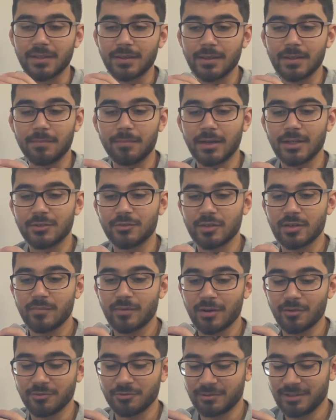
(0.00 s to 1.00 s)
in my dream
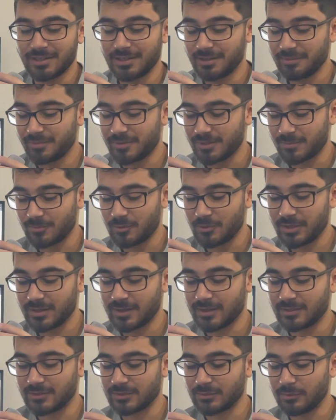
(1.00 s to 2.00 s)
when I was waking up this morning,
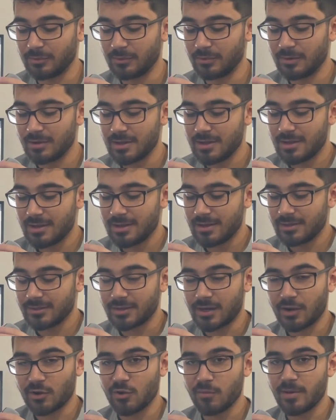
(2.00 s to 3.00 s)
I saw
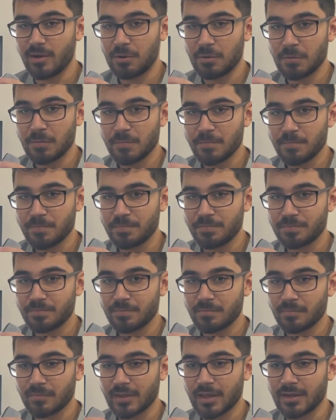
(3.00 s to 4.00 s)
Taco Bell.
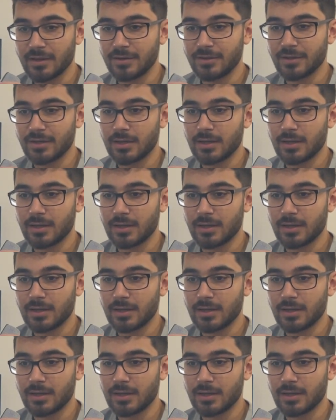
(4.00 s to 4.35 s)
And